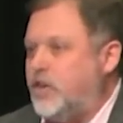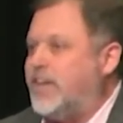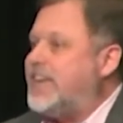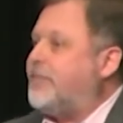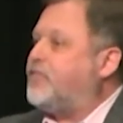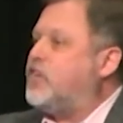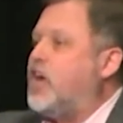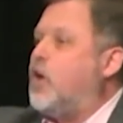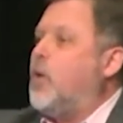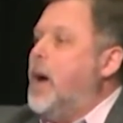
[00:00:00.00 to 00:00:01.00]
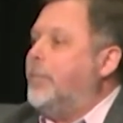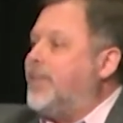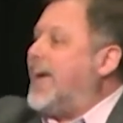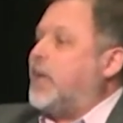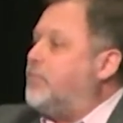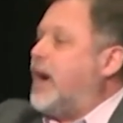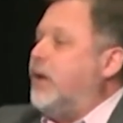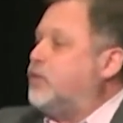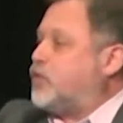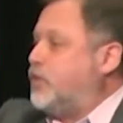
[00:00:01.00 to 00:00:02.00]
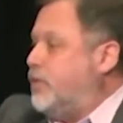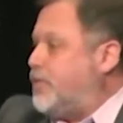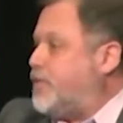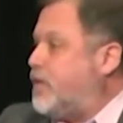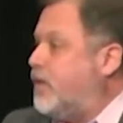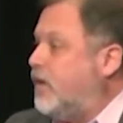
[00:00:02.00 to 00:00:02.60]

You didn't have to know black and brown truth.